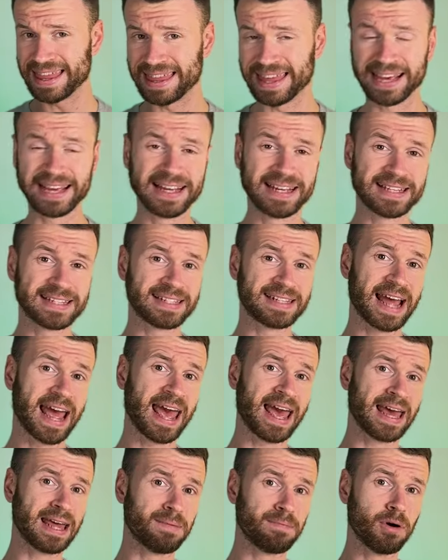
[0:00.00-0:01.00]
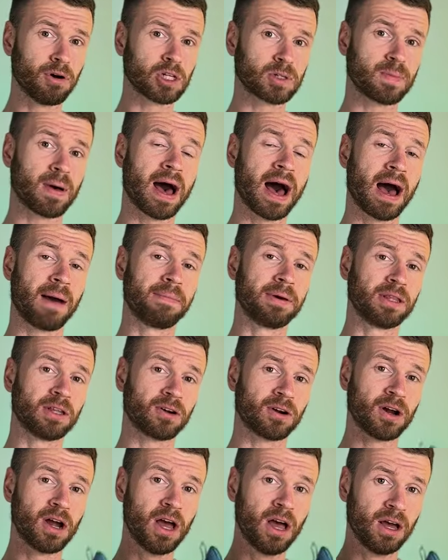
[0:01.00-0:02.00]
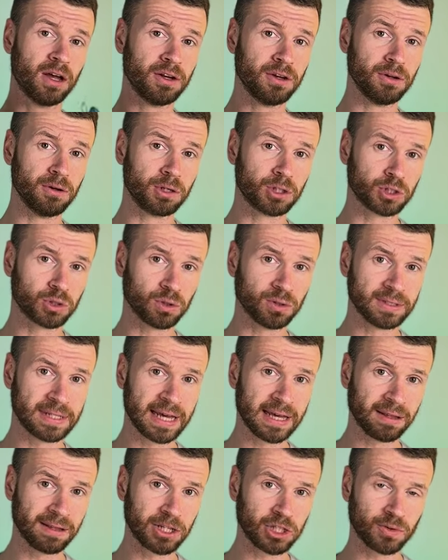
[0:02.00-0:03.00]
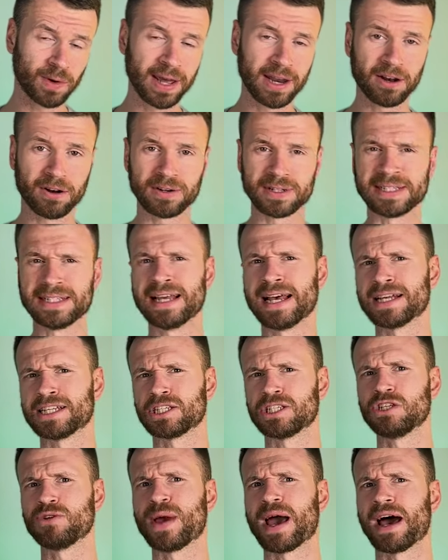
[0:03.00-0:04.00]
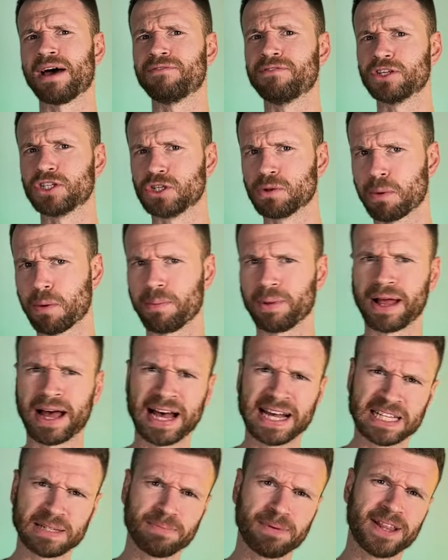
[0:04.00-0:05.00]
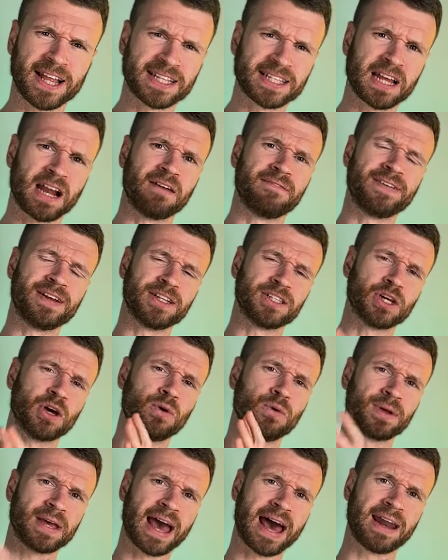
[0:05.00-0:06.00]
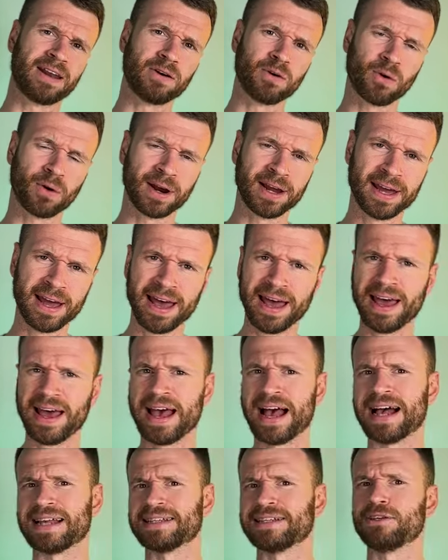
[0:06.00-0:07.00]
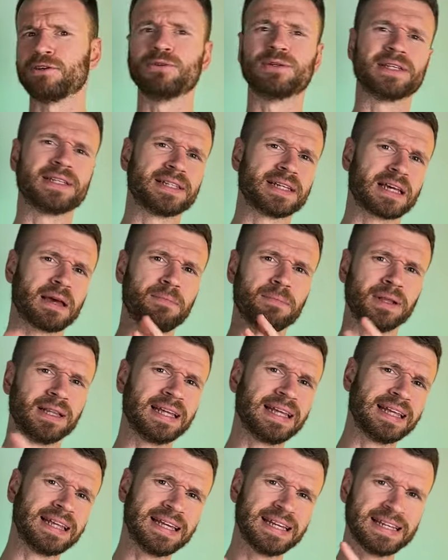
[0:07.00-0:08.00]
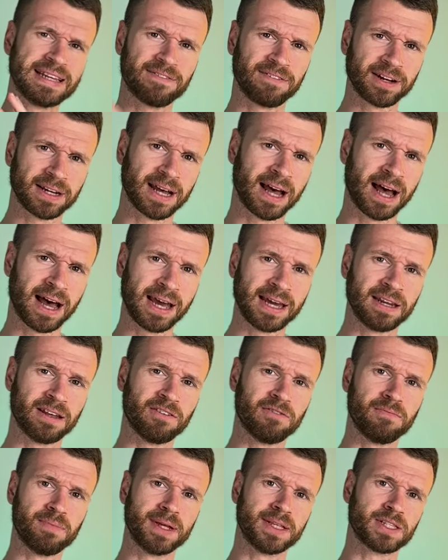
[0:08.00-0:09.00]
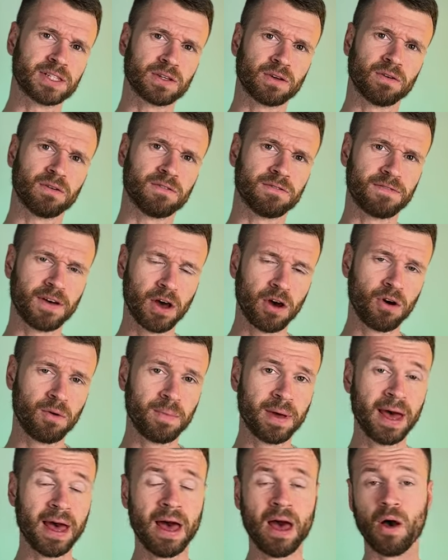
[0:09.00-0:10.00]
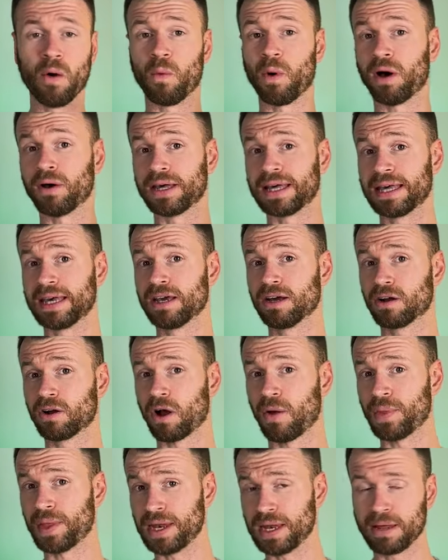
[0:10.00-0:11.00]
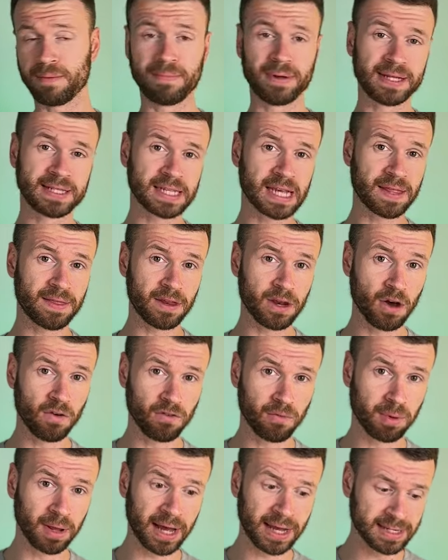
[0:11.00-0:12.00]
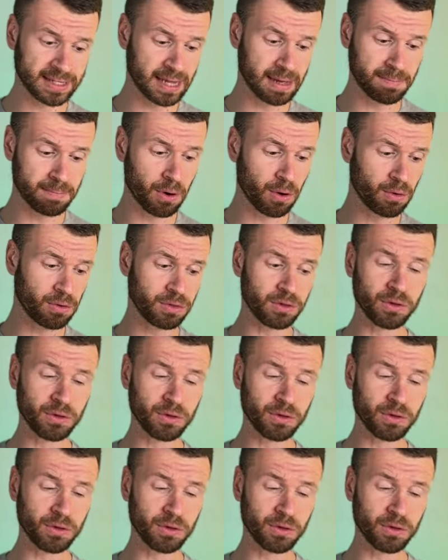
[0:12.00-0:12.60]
thickest and most popular neutral daily trainers. Yes, you have the Superblast, but that's kind of in its own category as it uses a completely different kind of midsole foam. While here on the Nimbus and the Novablast, they both